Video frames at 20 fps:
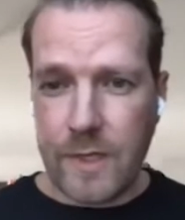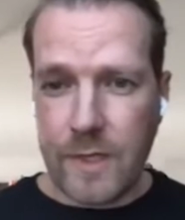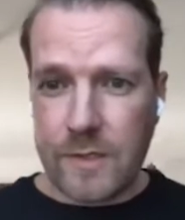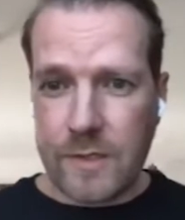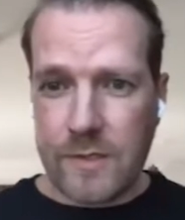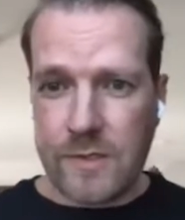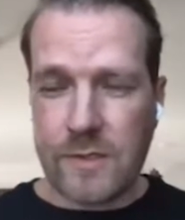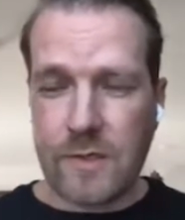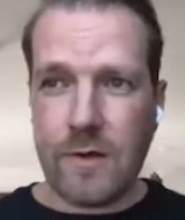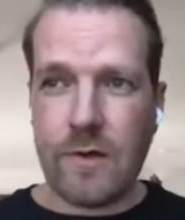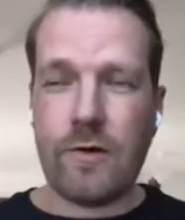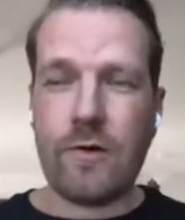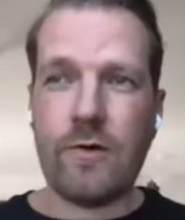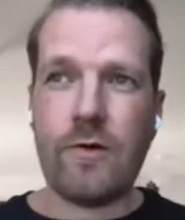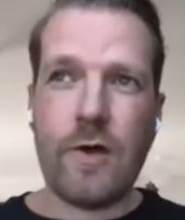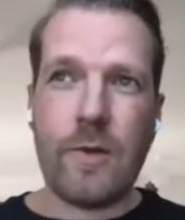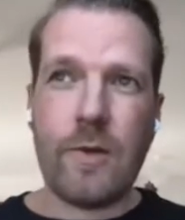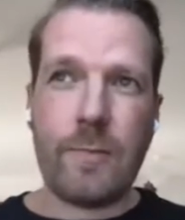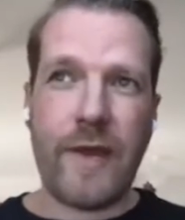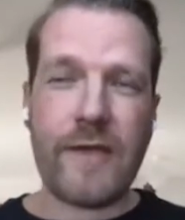
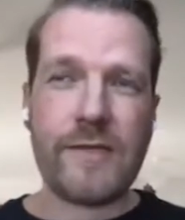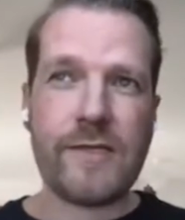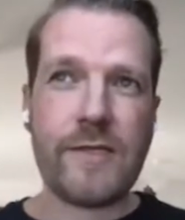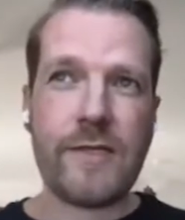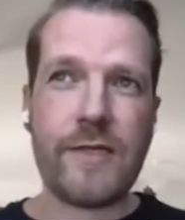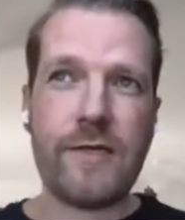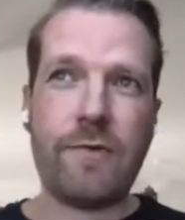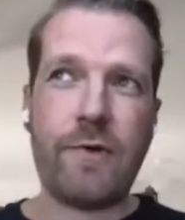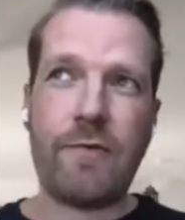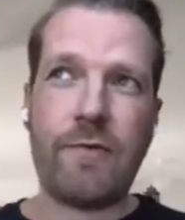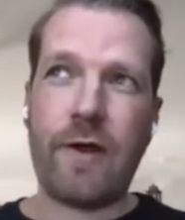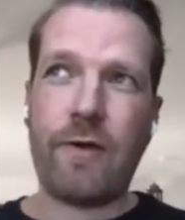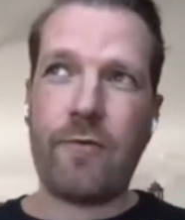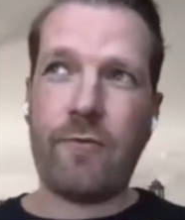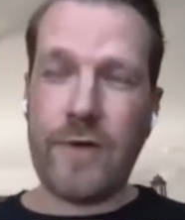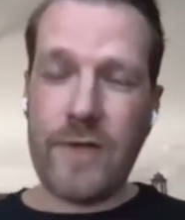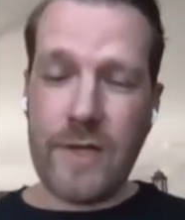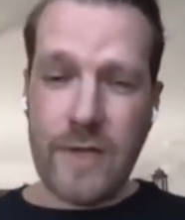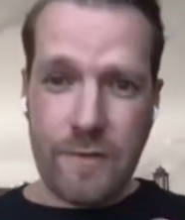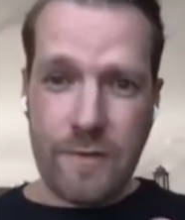So basically, we were
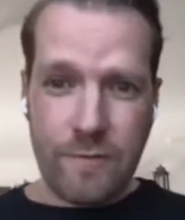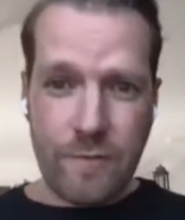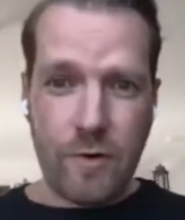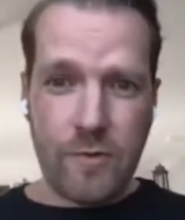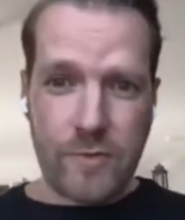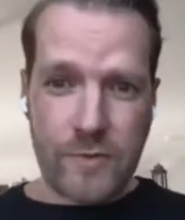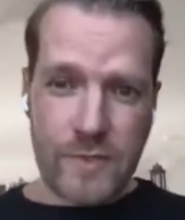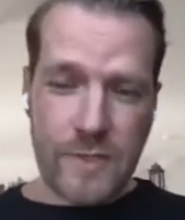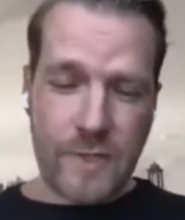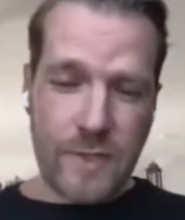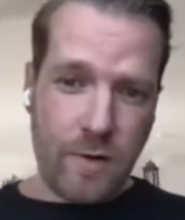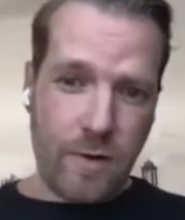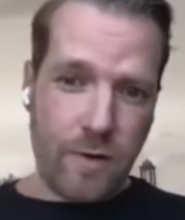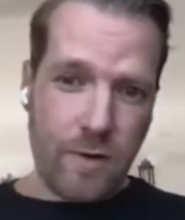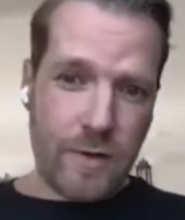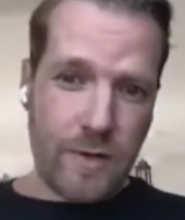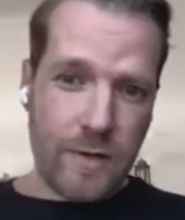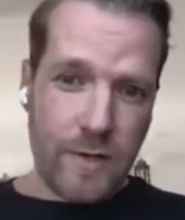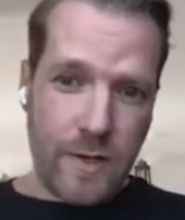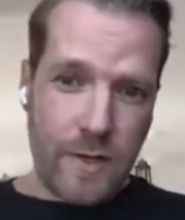really focusing
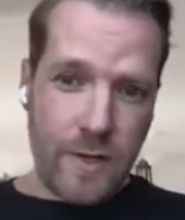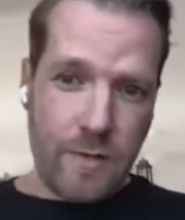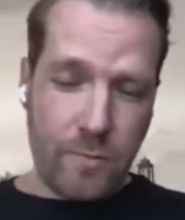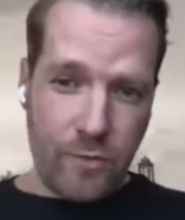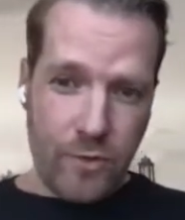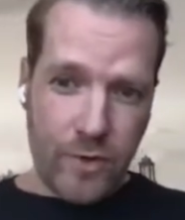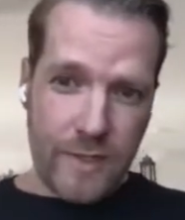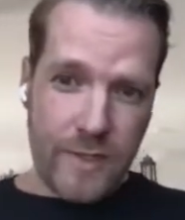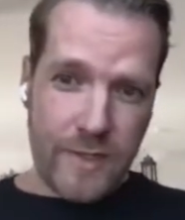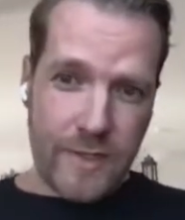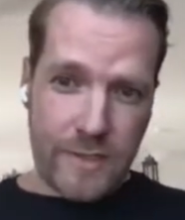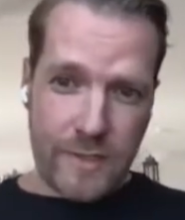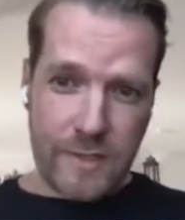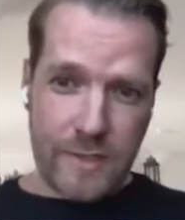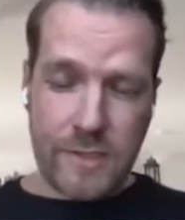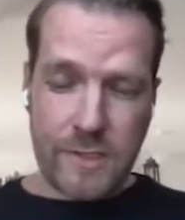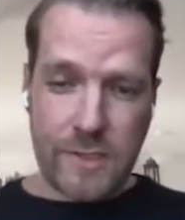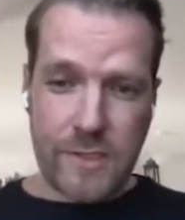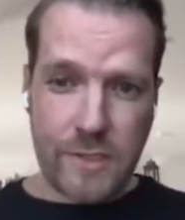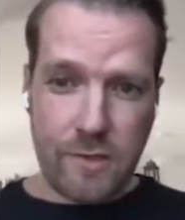on bringing
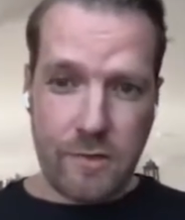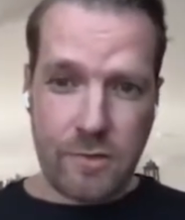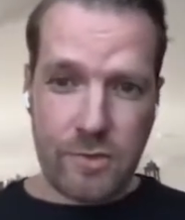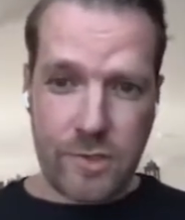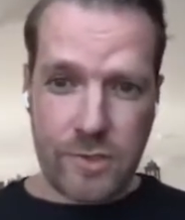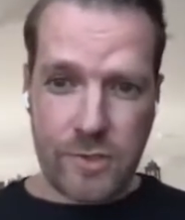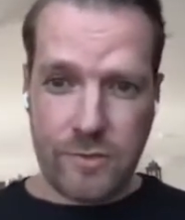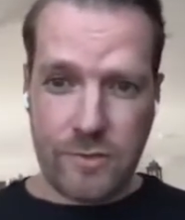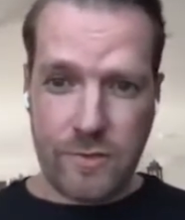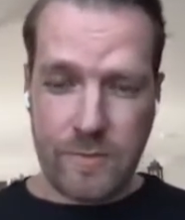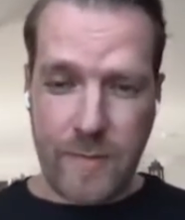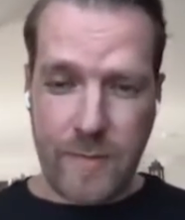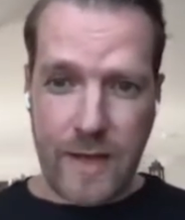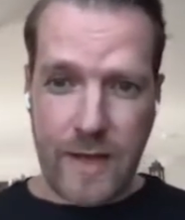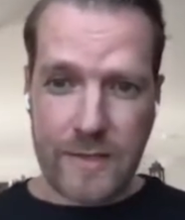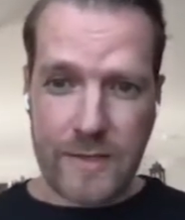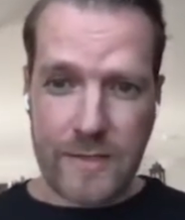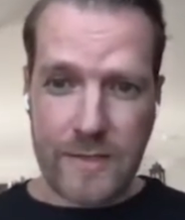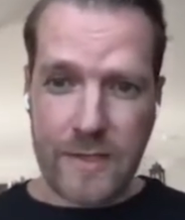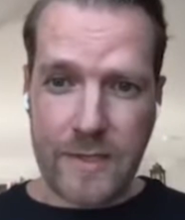digital coaching to the market.